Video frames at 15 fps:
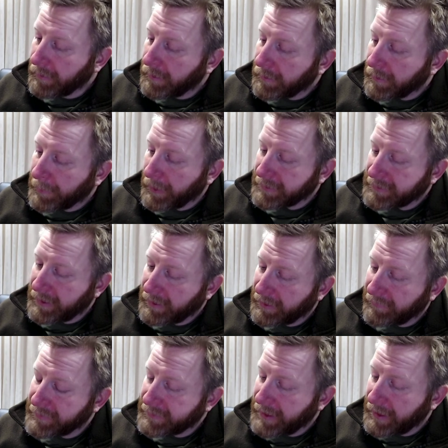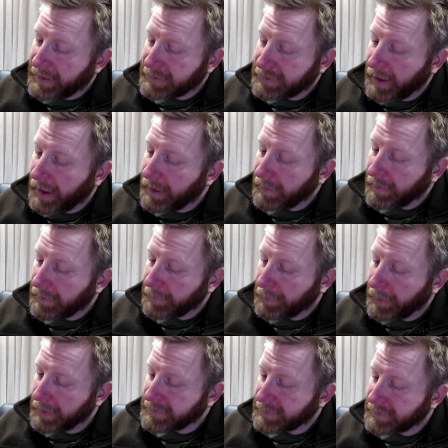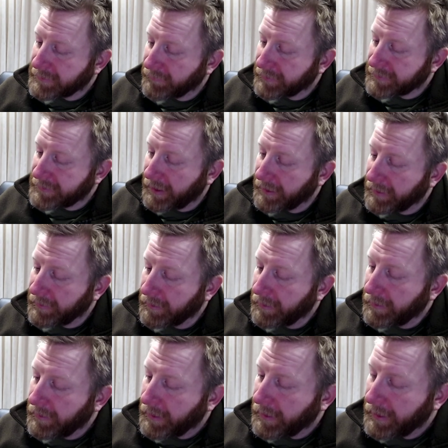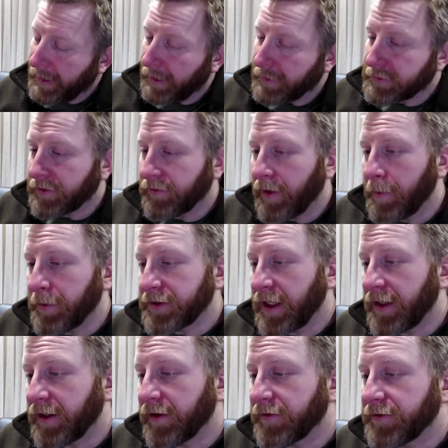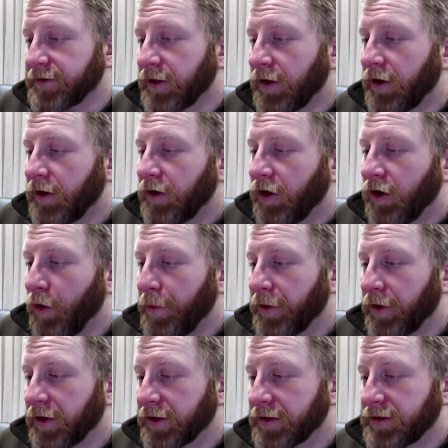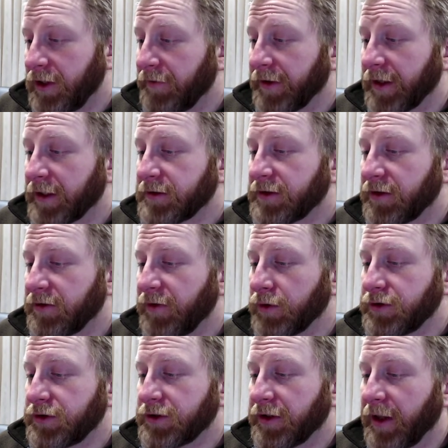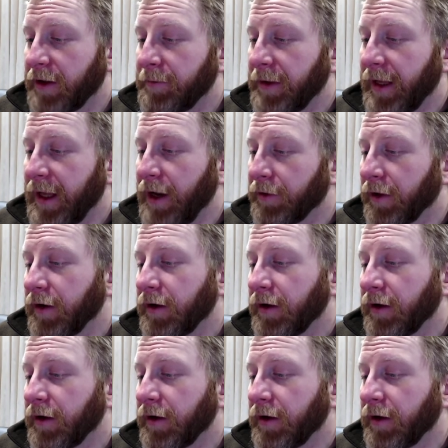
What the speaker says: The President of the Senate shall, in the presence of the Senate and House of Representatives, open all the certificates, and the votes shall then be counted.